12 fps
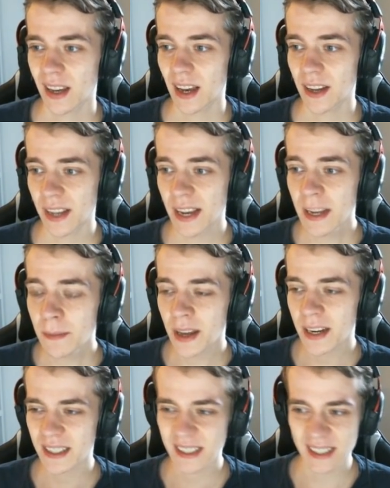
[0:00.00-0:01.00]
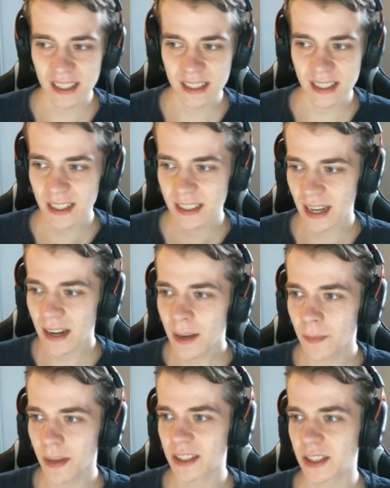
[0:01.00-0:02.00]
An 8-mana 6/6 kind
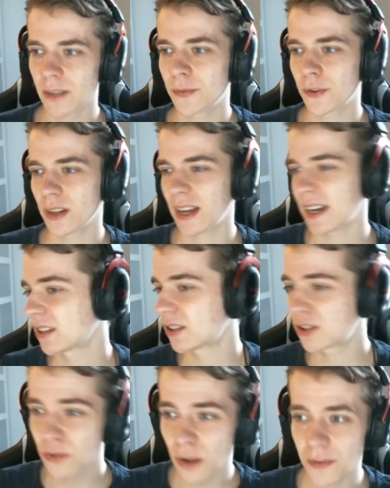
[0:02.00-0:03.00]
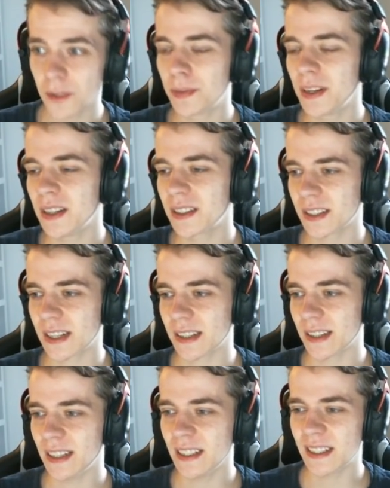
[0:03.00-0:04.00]
of makes up for like 2 of the pieces at
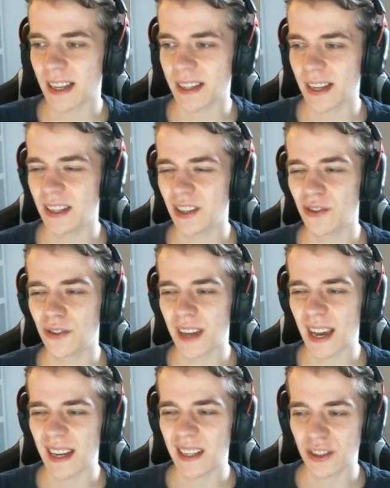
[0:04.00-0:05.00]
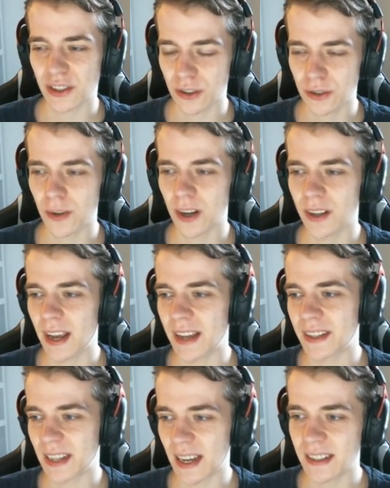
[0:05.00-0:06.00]
least, and then you gain a third one
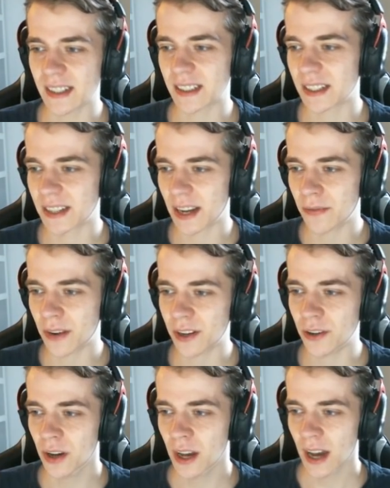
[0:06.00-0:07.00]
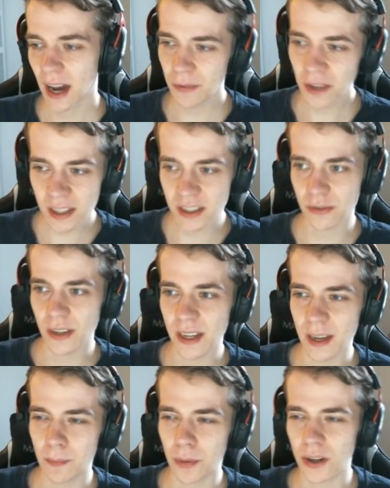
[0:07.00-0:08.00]
at the end as a Deathrattle. I think it's really
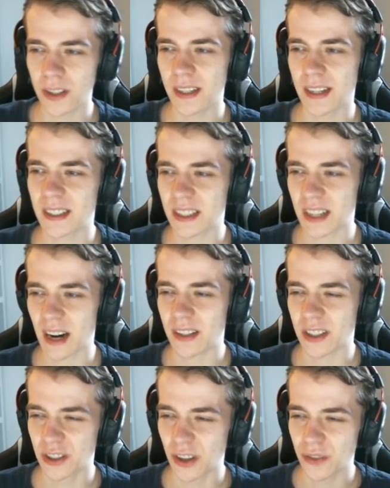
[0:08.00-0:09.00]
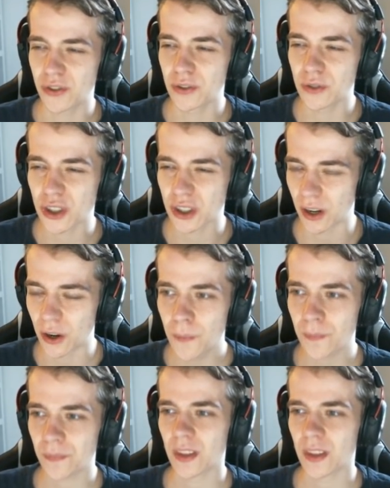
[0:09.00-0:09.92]
important that this card is not too slow.